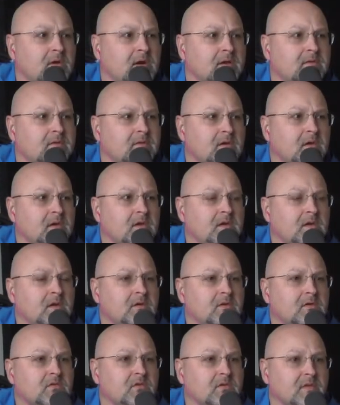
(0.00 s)
Yeah, healthcare was
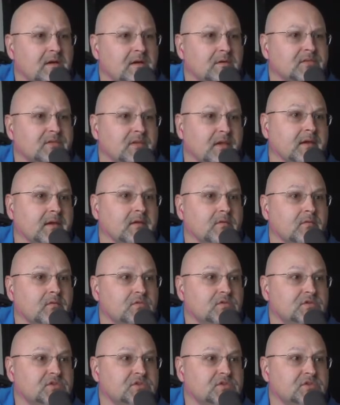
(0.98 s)
part of so that. That, that was, was like the beginning.